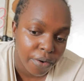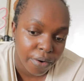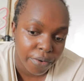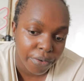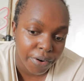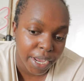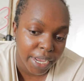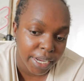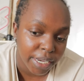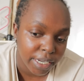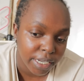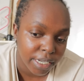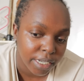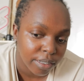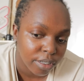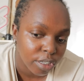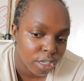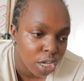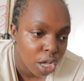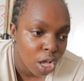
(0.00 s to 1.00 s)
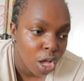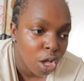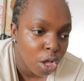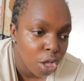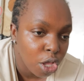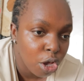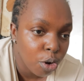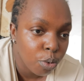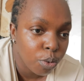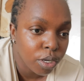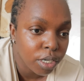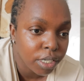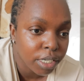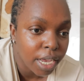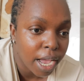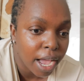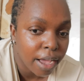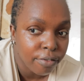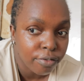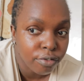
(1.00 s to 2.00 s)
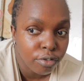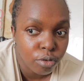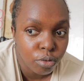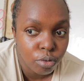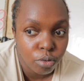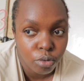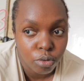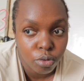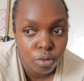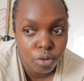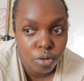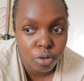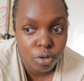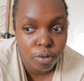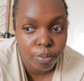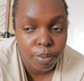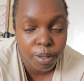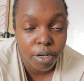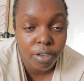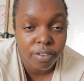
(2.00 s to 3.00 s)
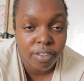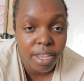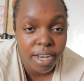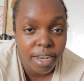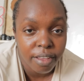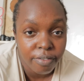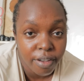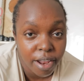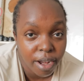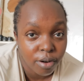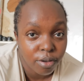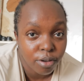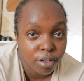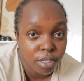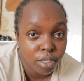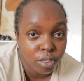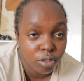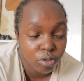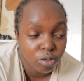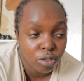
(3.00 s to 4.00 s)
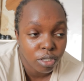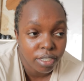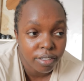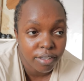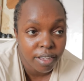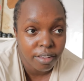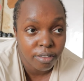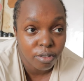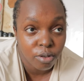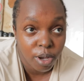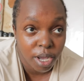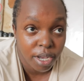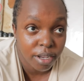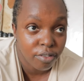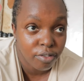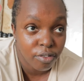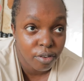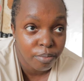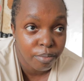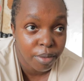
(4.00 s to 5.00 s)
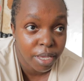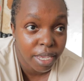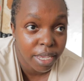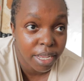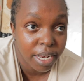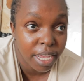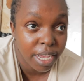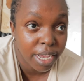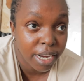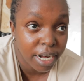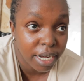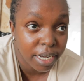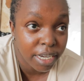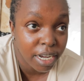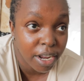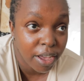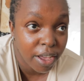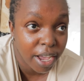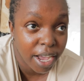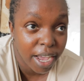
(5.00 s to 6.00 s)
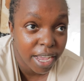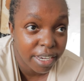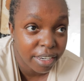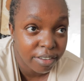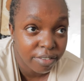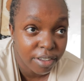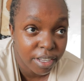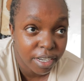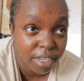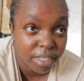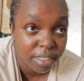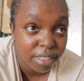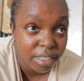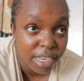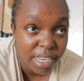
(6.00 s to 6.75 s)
ready, you won't have to cook because I live alone. So this has worked for me. Like right now, I can't even.